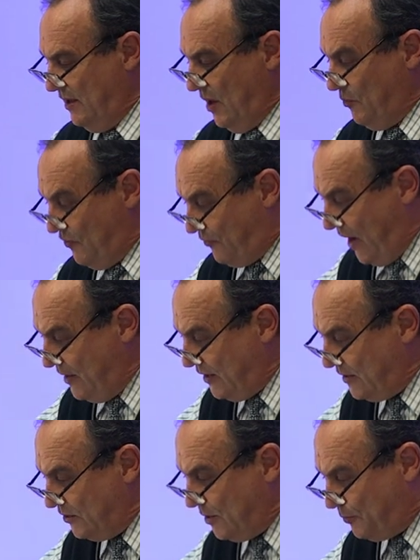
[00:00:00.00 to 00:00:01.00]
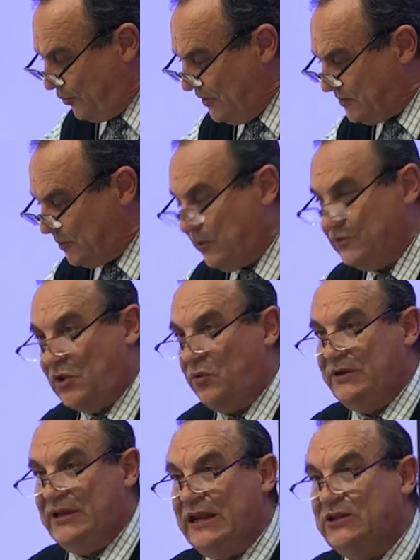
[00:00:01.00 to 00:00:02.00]
And we're finding that the principles
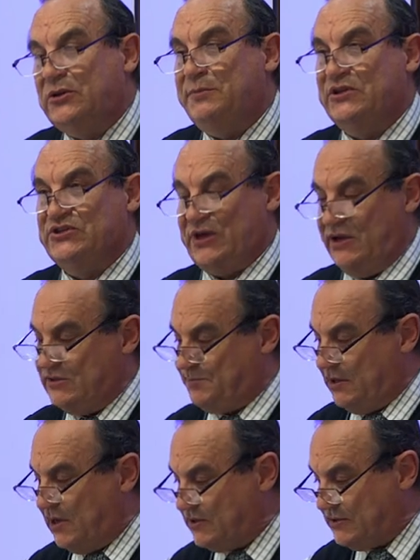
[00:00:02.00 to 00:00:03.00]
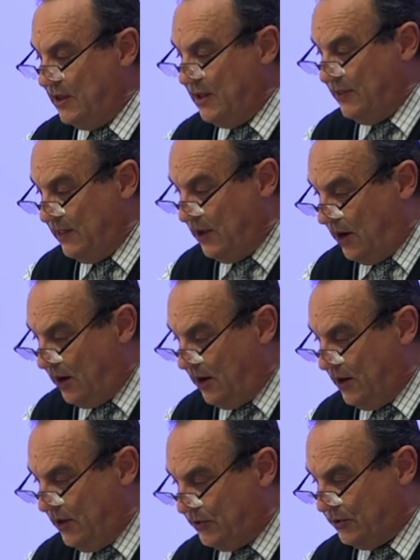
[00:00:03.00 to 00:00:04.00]
don't need to be changed because they
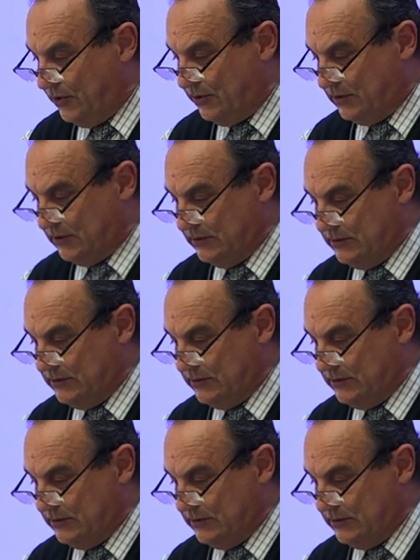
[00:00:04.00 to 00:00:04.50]
are eternal.